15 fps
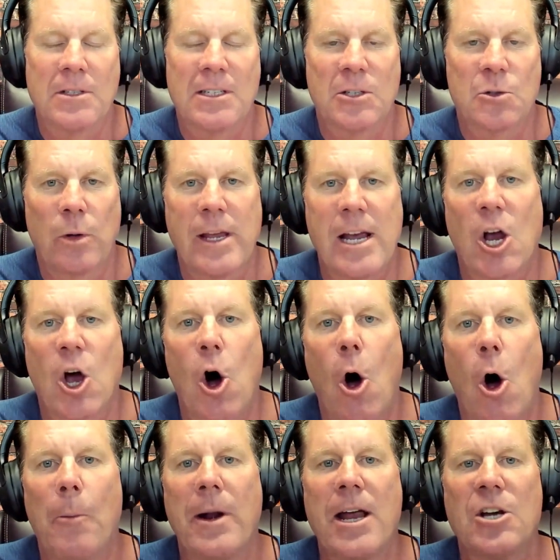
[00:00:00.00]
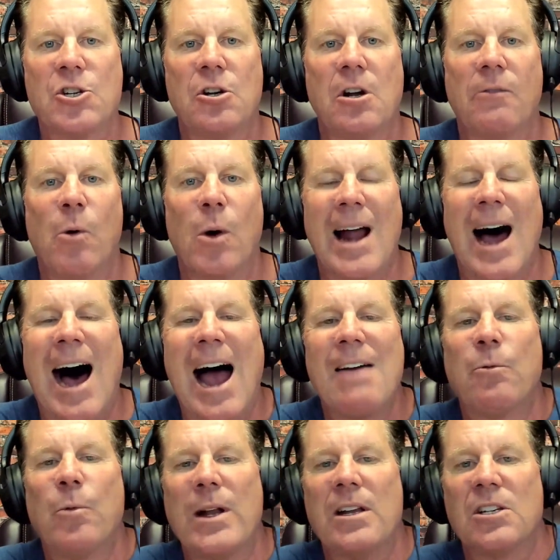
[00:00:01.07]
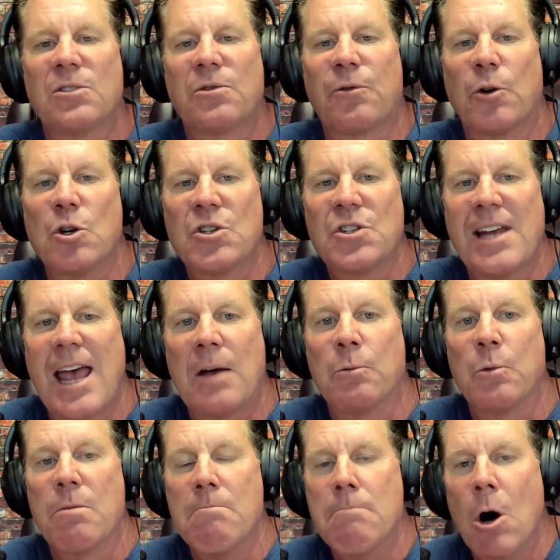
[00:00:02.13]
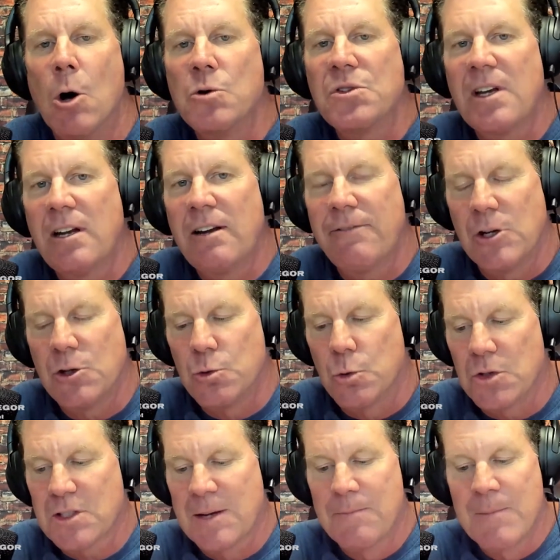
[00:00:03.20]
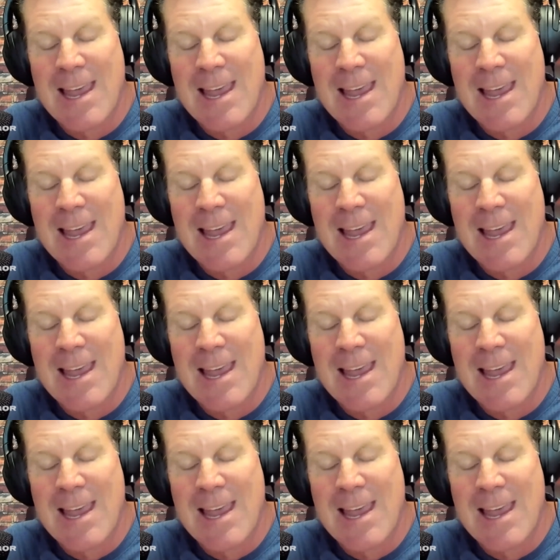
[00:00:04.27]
It's really a culmination of what I've witnessed firsthand with most individuals